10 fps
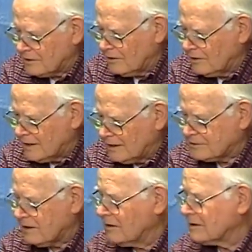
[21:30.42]
on and
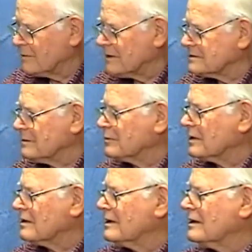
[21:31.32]
talk about
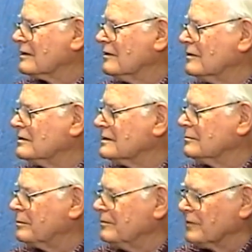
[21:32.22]
something called uh,
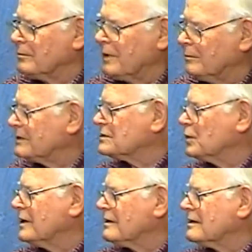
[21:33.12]
the public
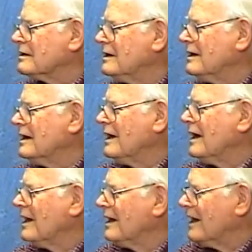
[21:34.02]
square.
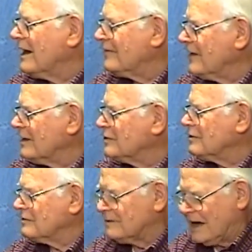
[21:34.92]
And that, you
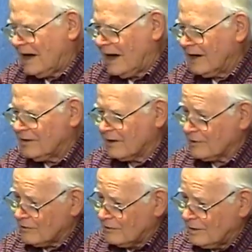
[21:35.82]
know, I think
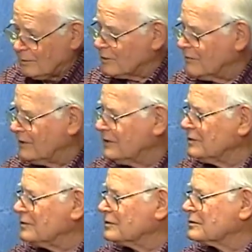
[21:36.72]
there are a number of
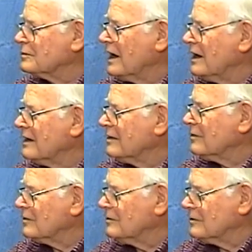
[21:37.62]
venues, you
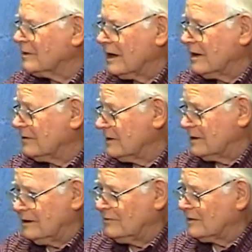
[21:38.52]
know, uh,
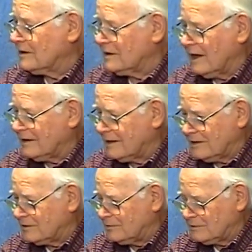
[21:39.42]
the, even the Illini
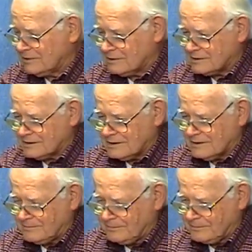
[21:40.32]
Unions, uh,
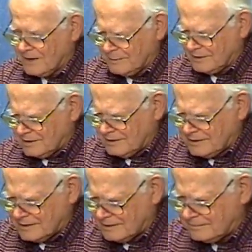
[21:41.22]
I mean
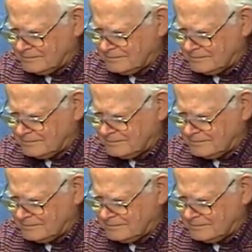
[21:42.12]
the